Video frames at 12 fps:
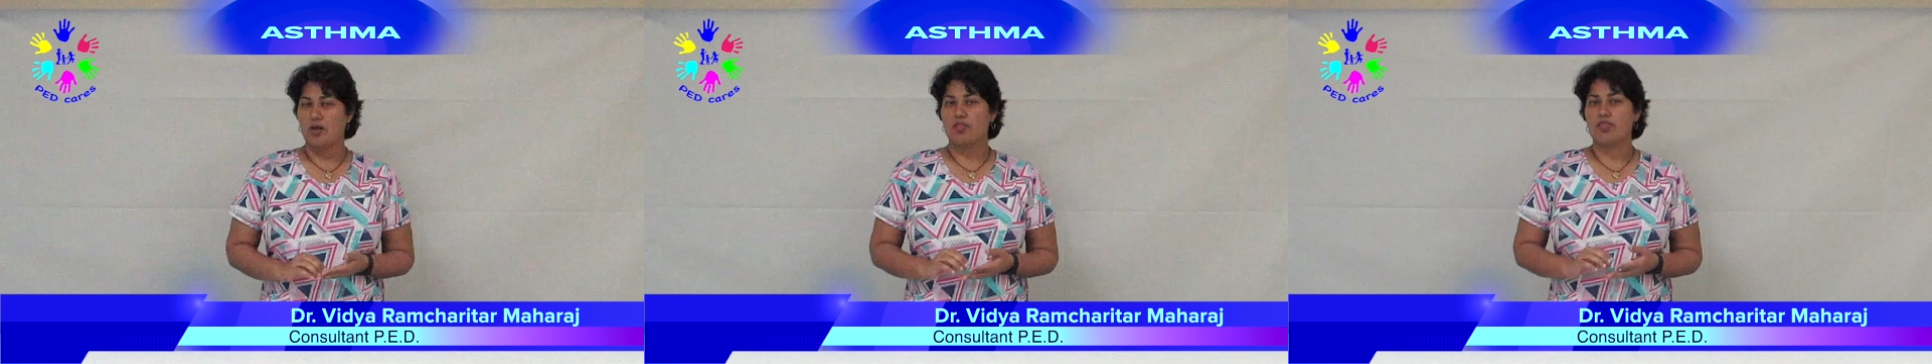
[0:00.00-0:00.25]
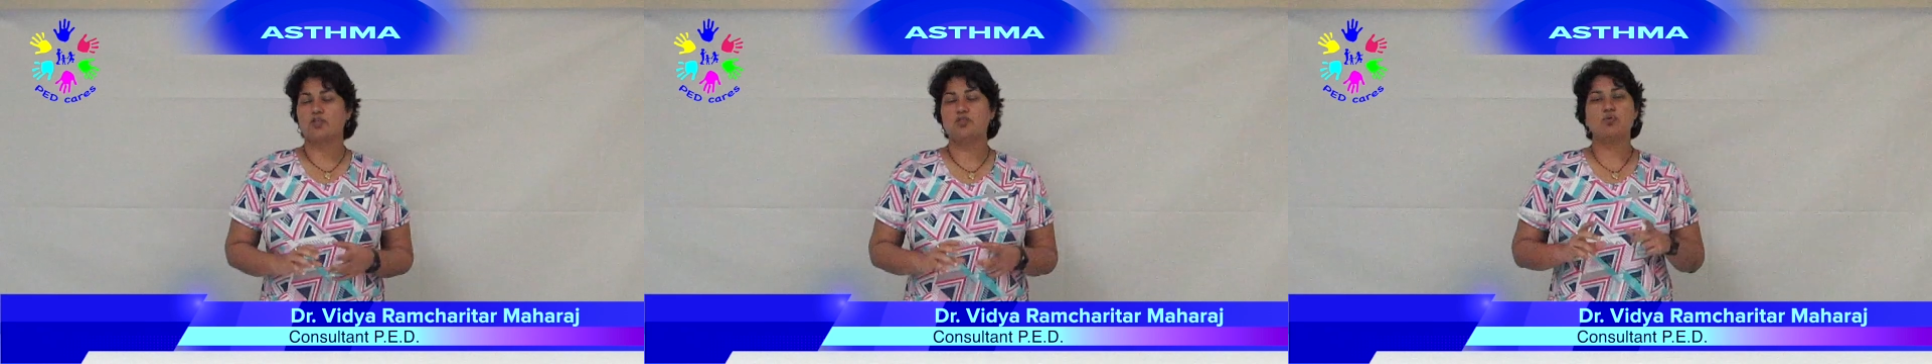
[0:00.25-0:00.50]

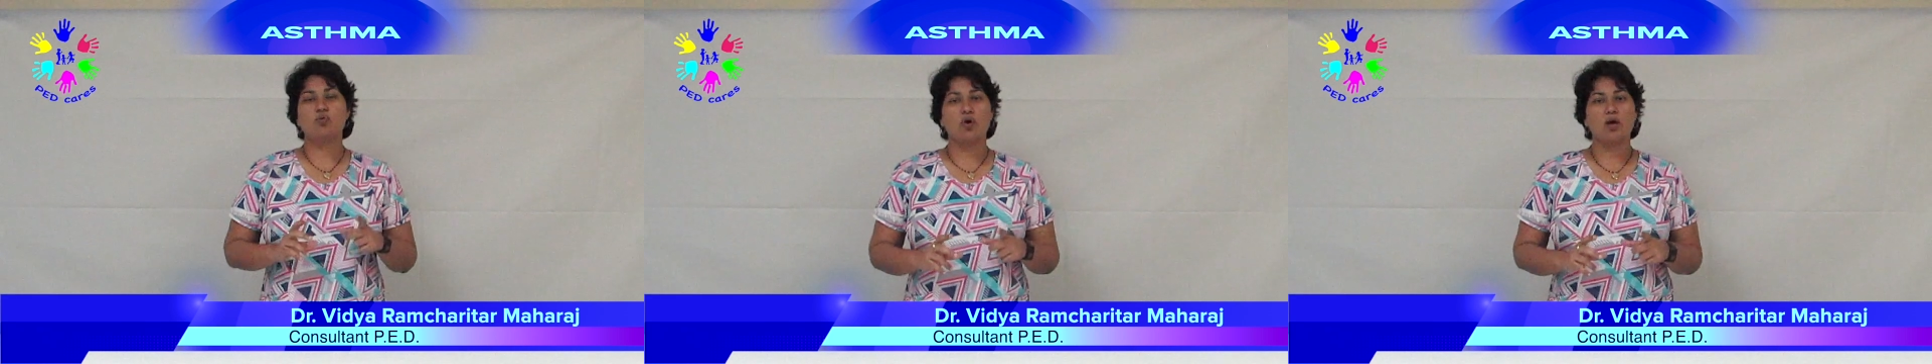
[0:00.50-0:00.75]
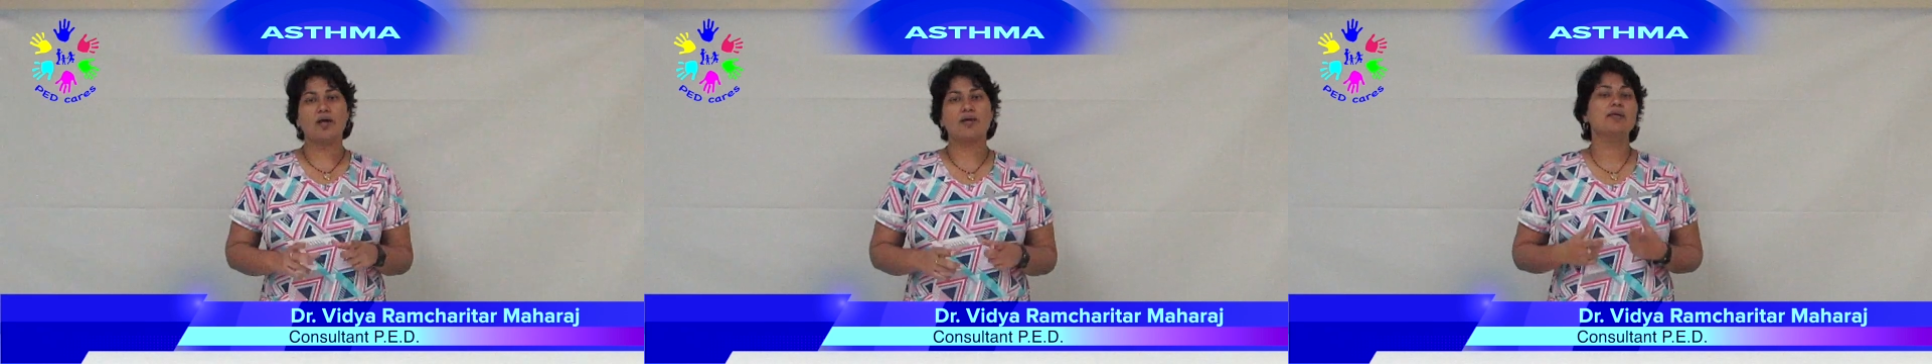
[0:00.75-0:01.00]
that you all
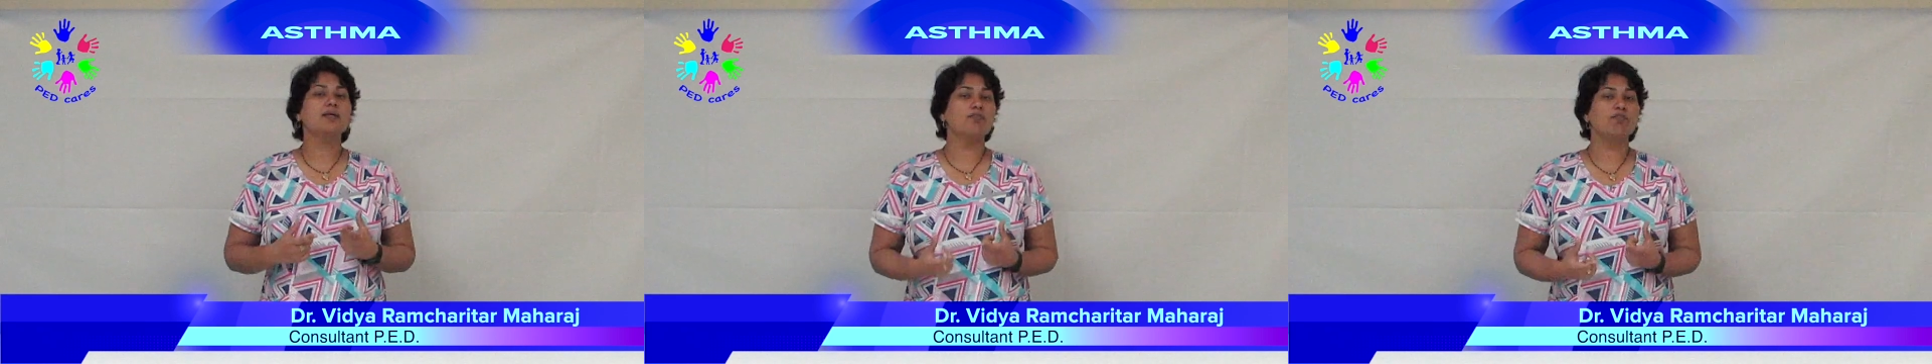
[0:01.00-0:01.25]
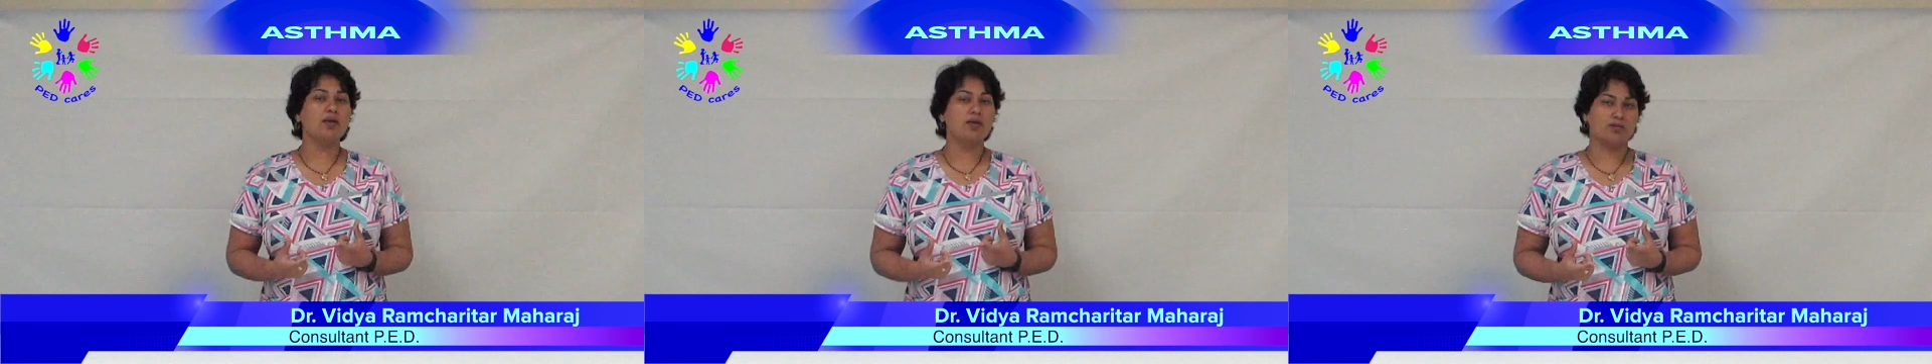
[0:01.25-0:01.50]
are
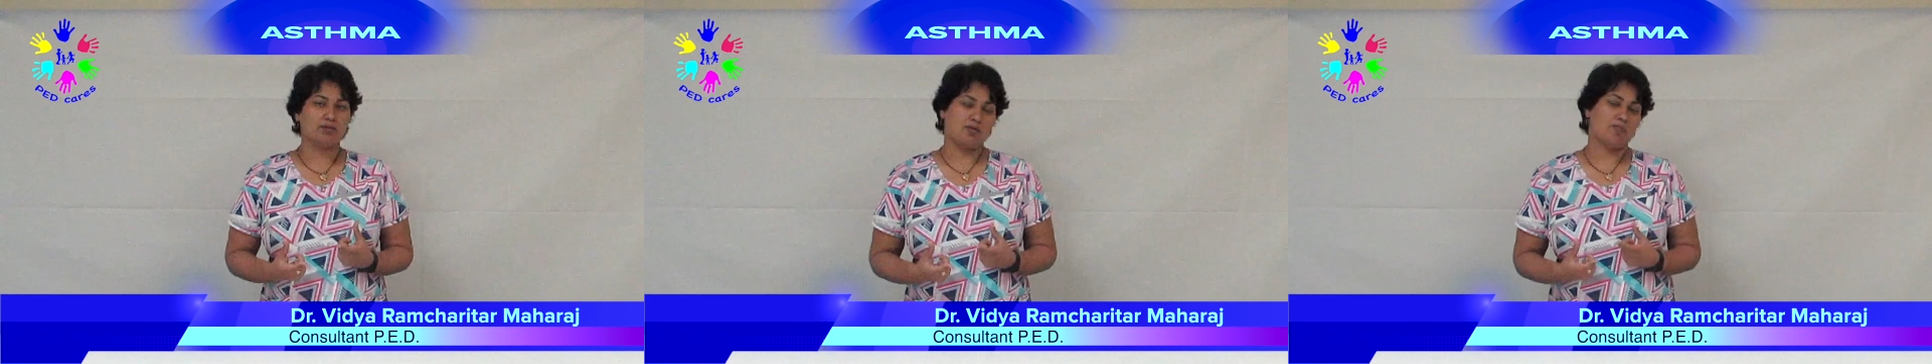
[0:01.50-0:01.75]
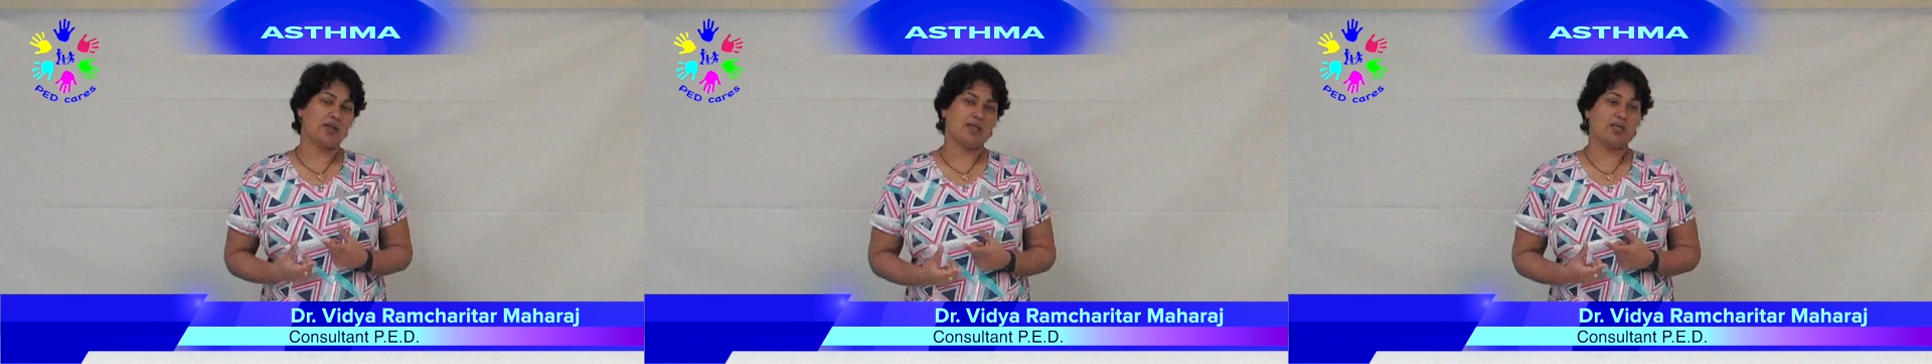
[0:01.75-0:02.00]
giving the
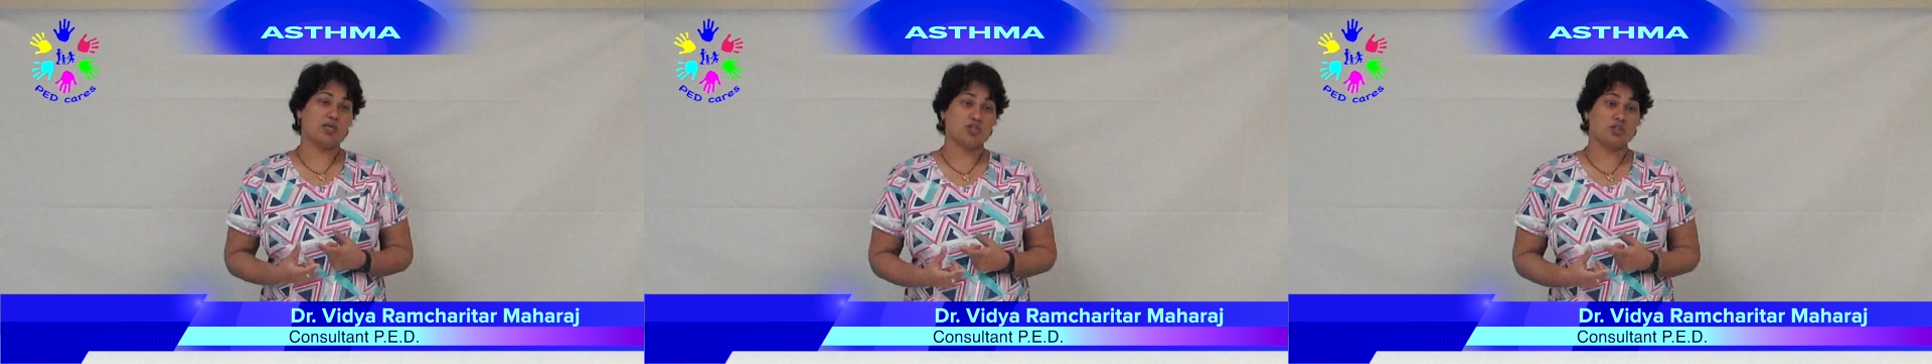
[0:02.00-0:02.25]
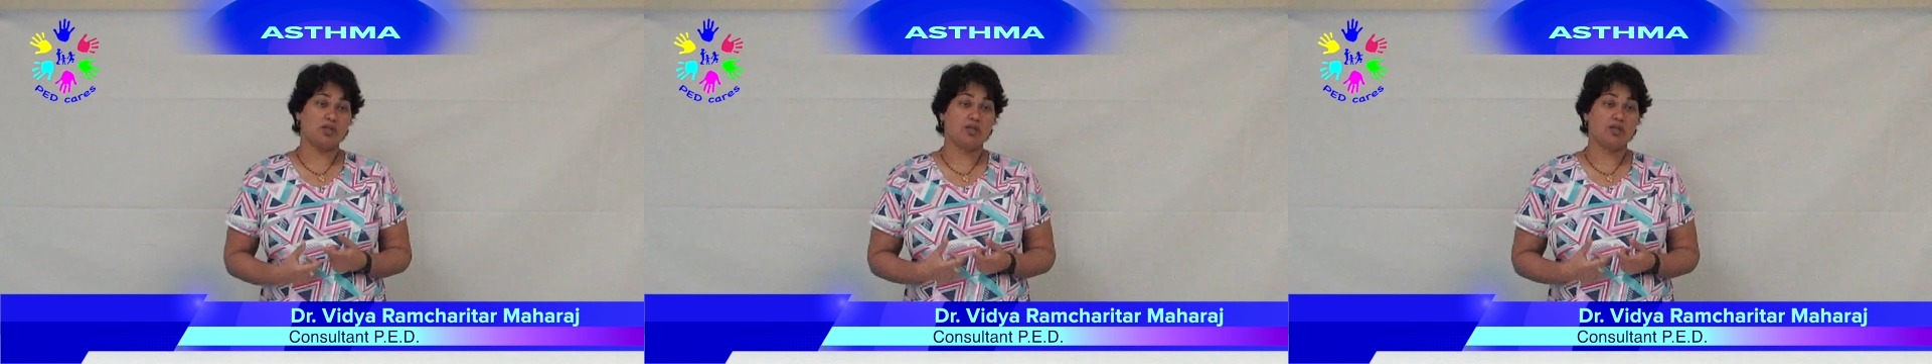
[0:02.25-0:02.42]
medication